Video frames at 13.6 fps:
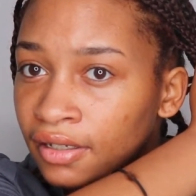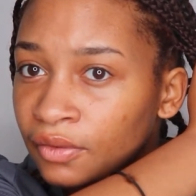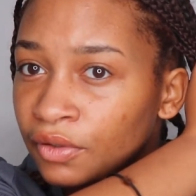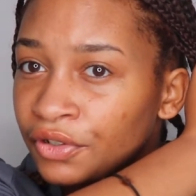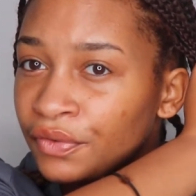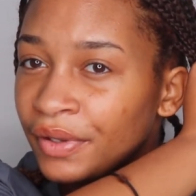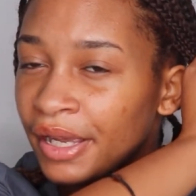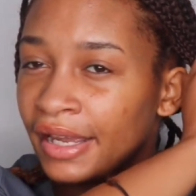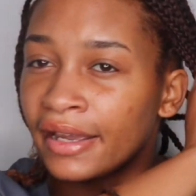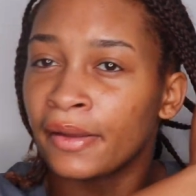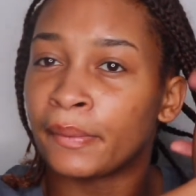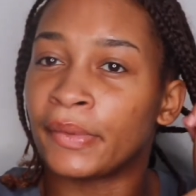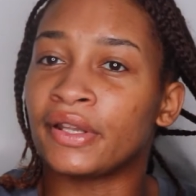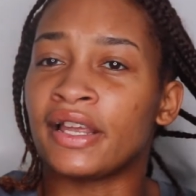well you
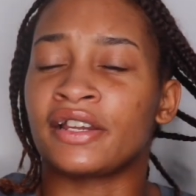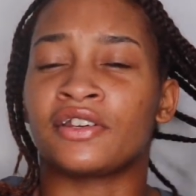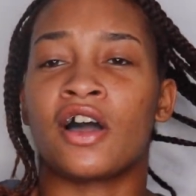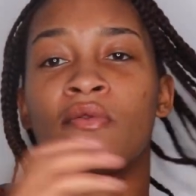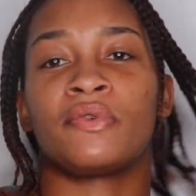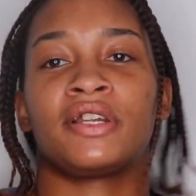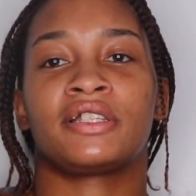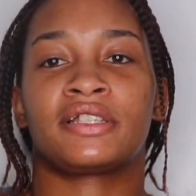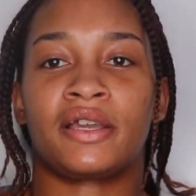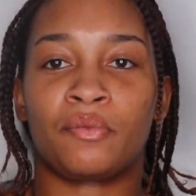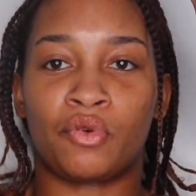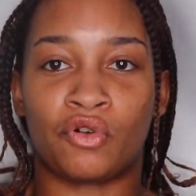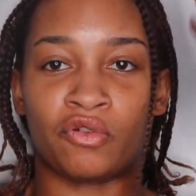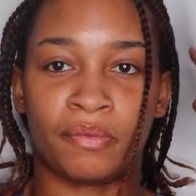can but like not when it's
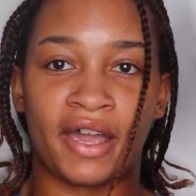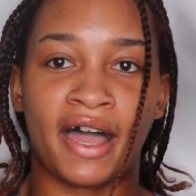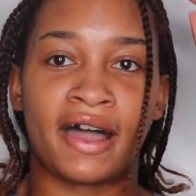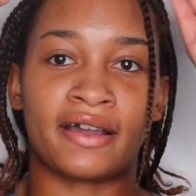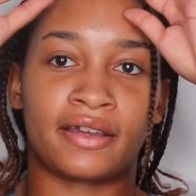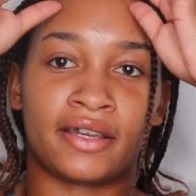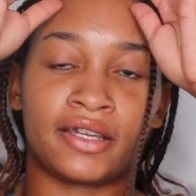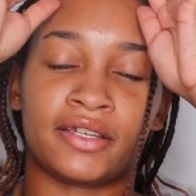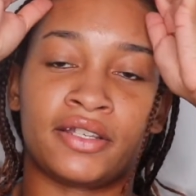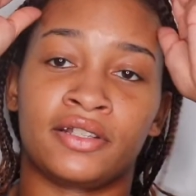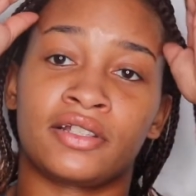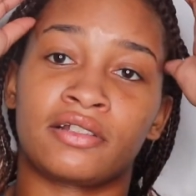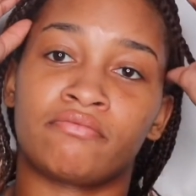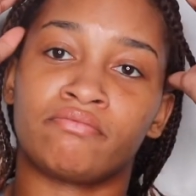like pulled back
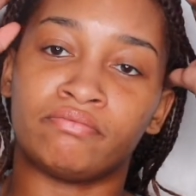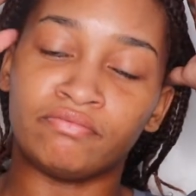because